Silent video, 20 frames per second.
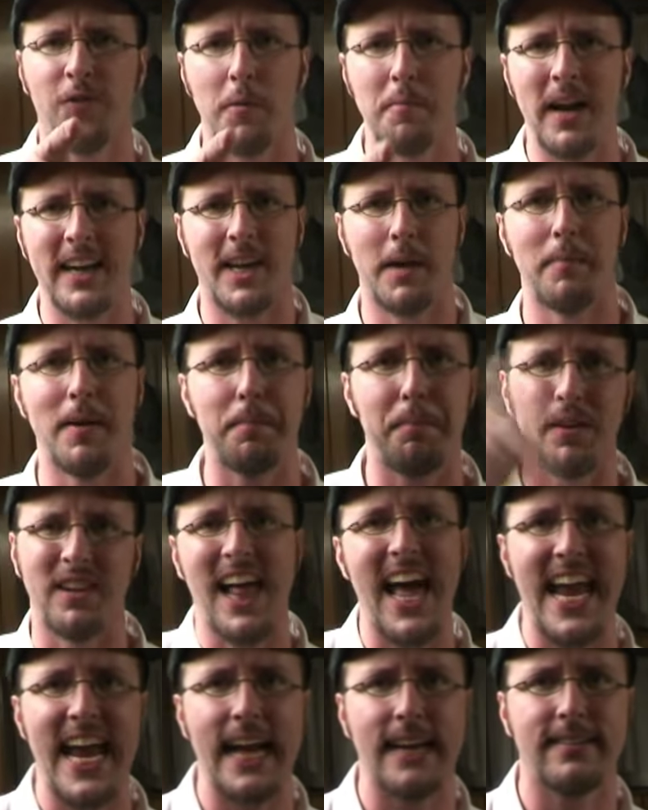for making me
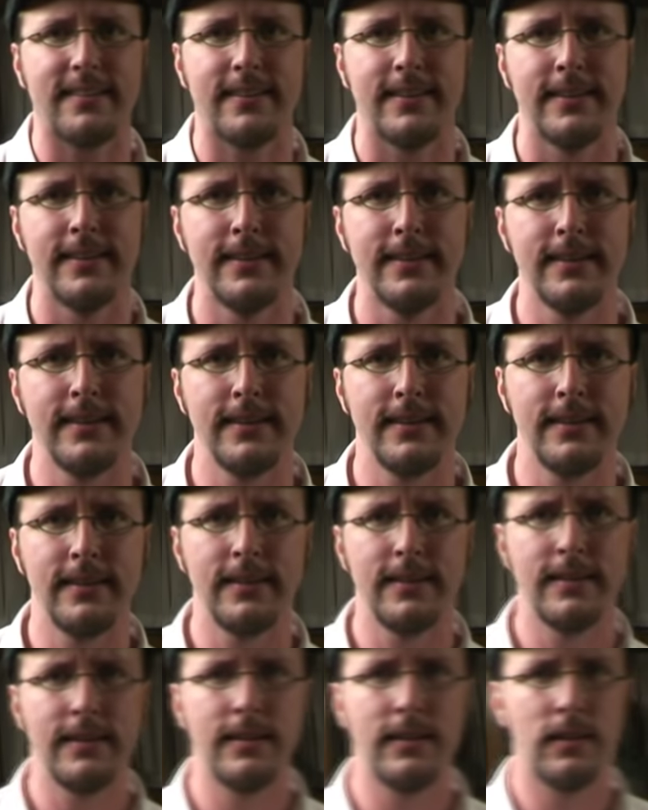play it. Easy,
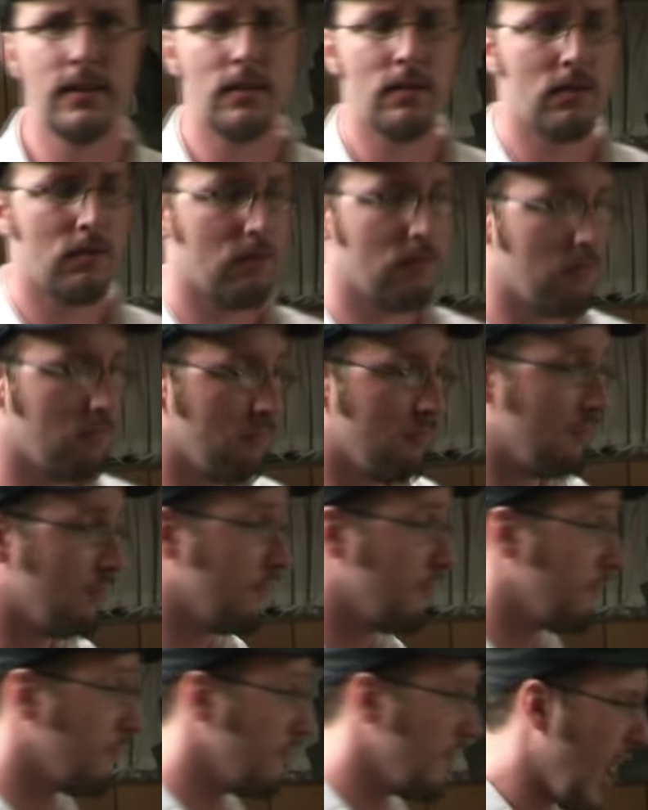angry video
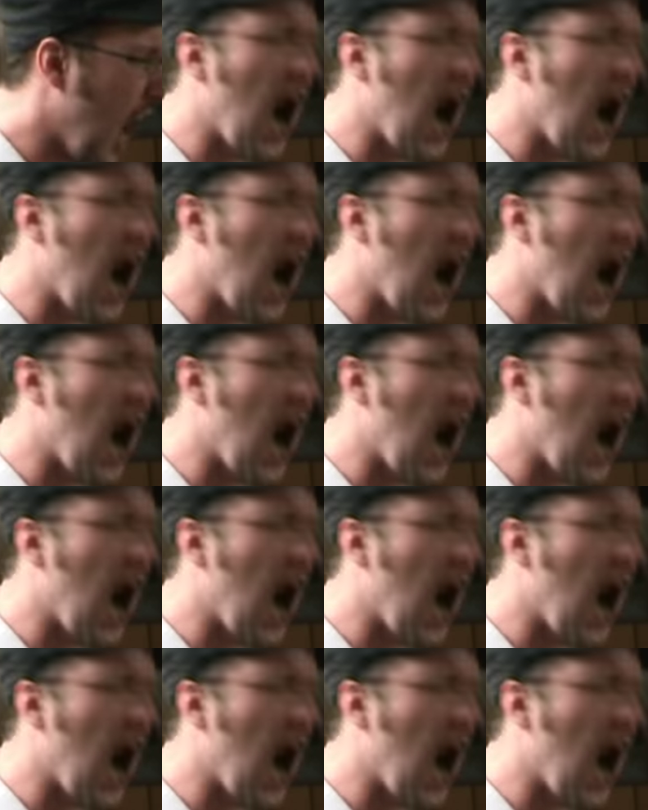game.